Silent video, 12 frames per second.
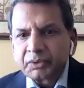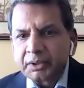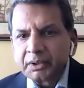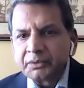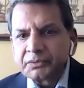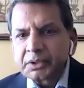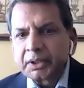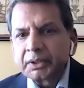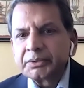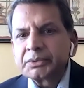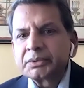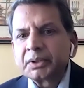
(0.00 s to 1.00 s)
credit
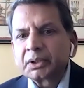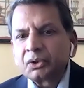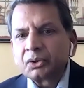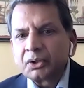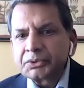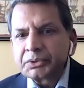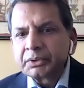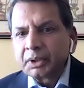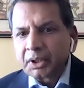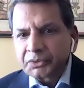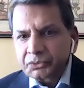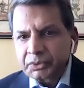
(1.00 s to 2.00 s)
insights across
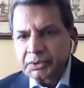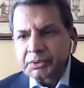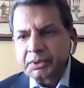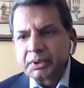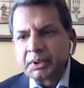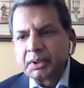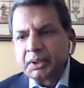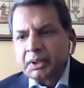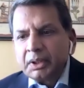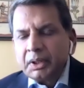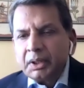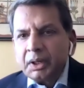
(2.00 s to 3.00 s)
industries
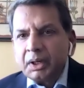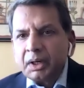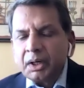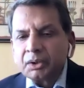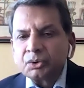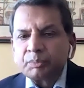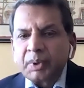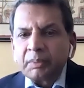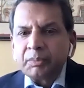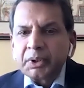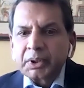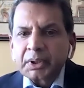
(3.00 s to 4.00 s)
to
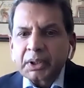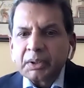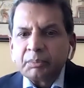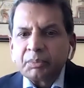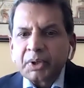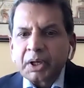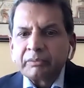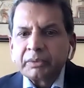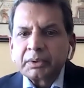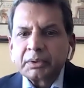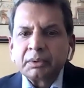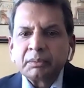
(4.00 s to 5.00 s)
public and private
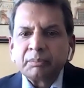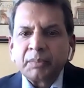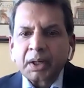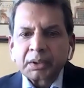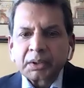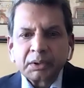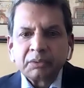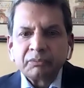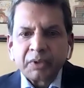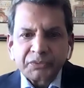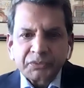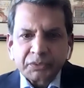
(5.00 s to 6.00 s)
market
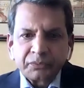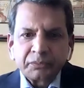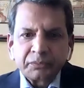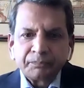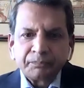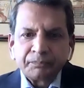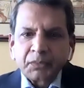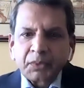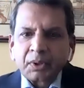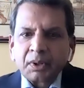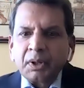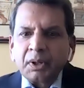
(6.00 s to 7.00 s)
investors.
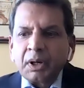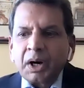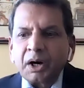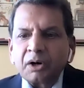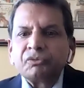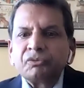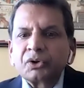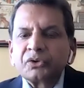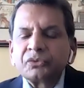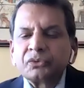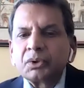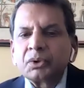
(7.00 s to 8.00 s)
Our
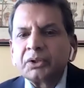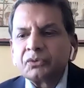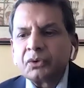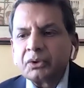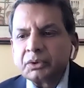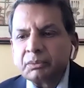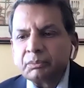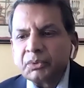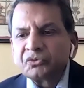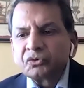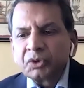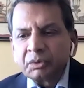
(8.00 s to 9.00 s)
focus today is on the
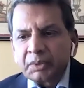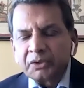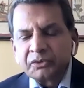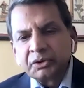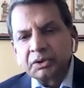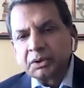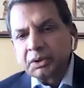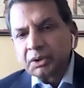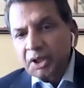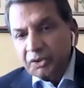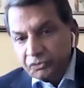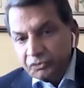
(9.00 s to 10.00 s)
midstream energy
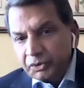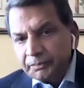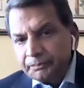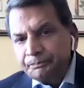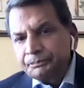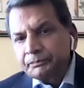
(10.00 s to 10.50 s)
industry.